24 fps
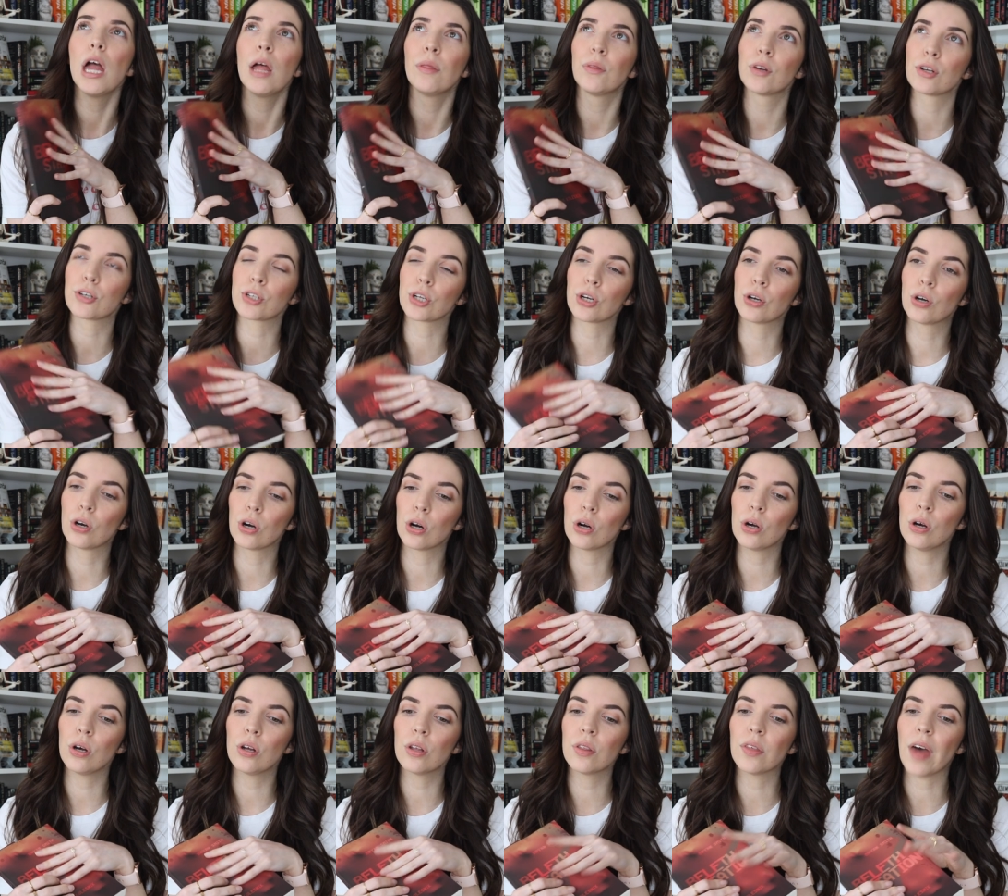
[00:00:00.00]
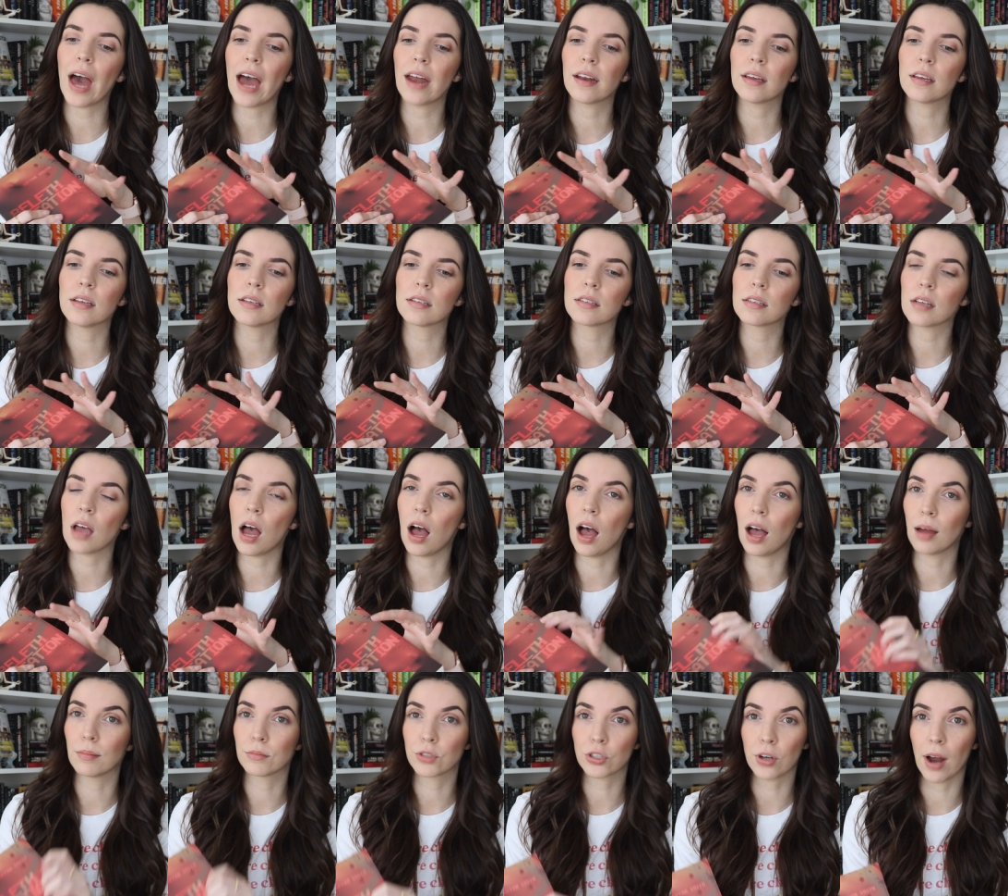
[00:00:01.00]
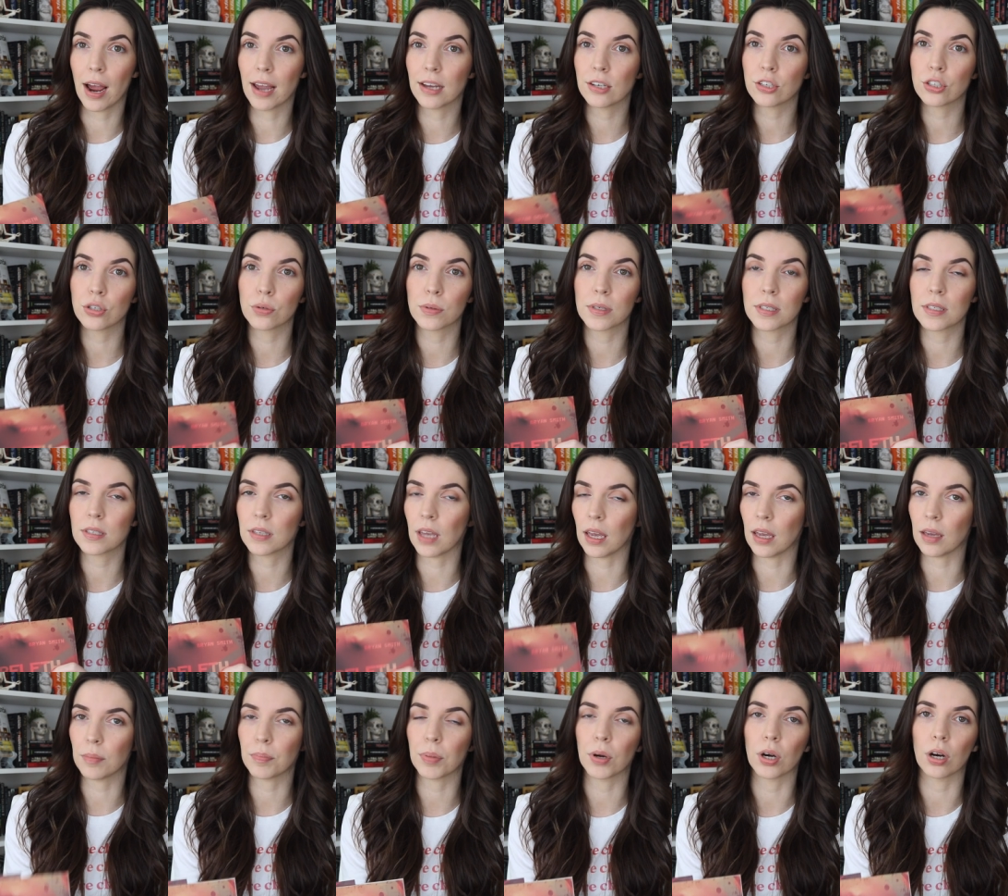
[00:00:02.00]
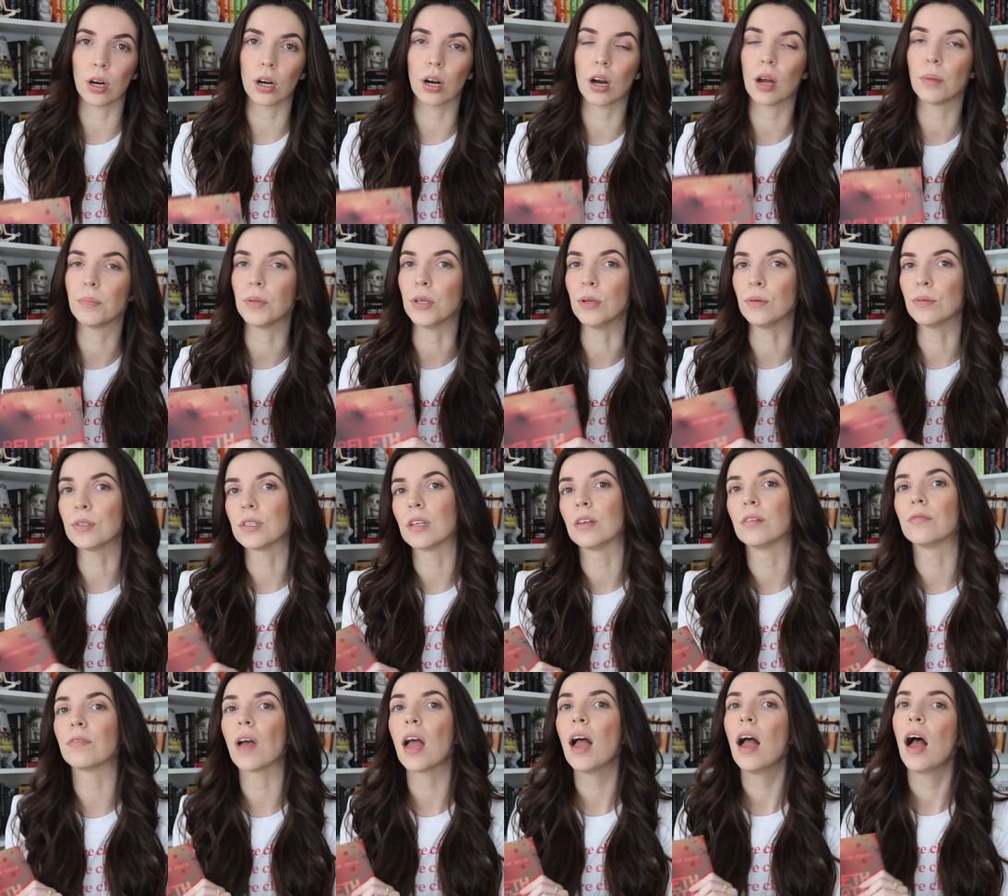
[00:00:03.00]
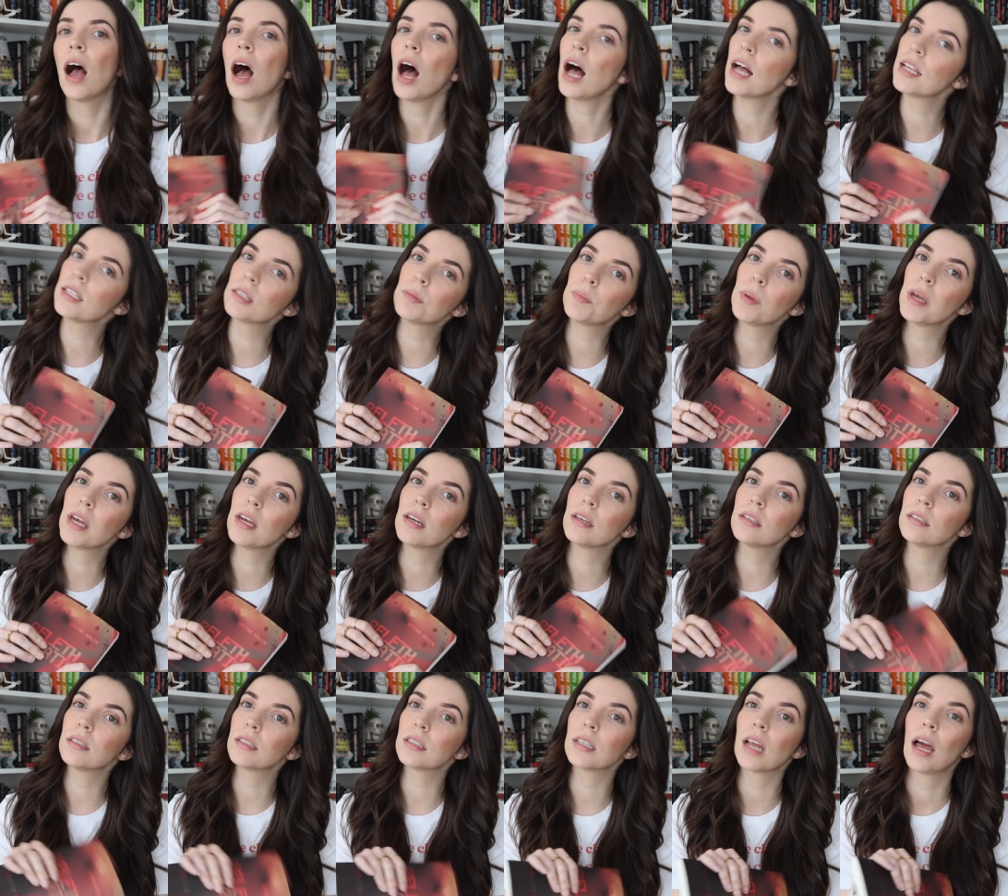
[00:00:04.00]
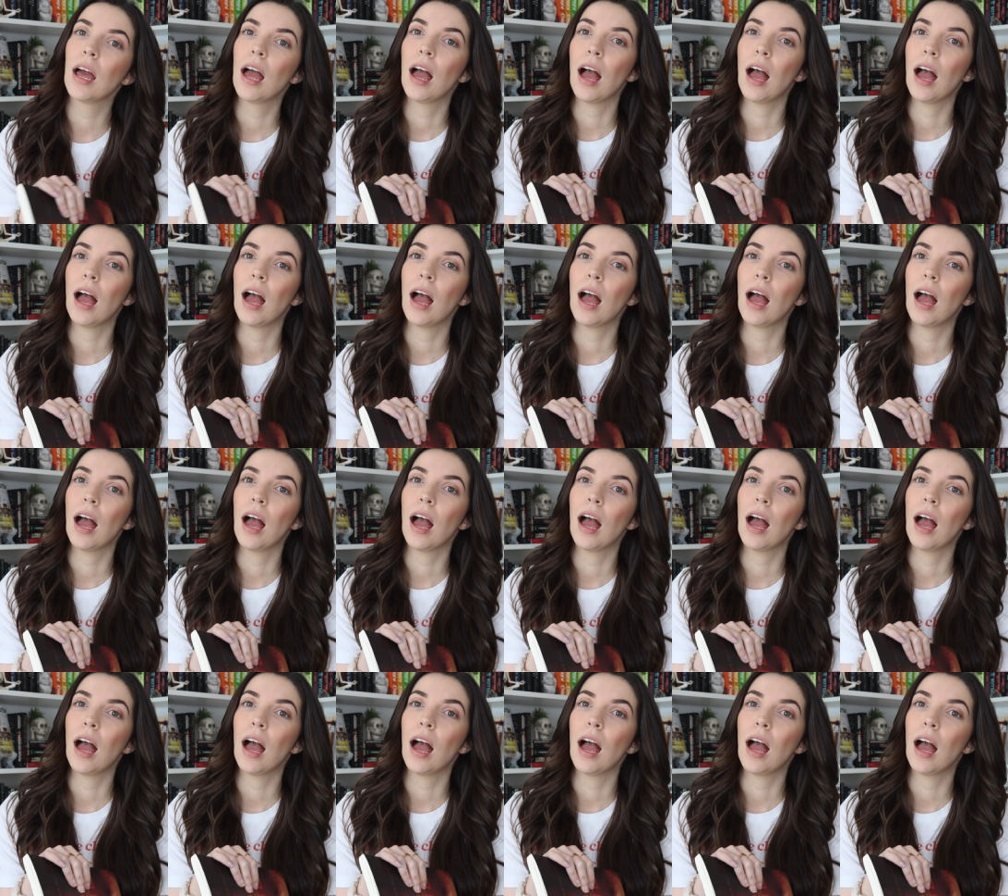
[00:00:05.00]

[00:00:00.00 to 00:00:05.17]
There's a girl that is trying to escape her abusive husband,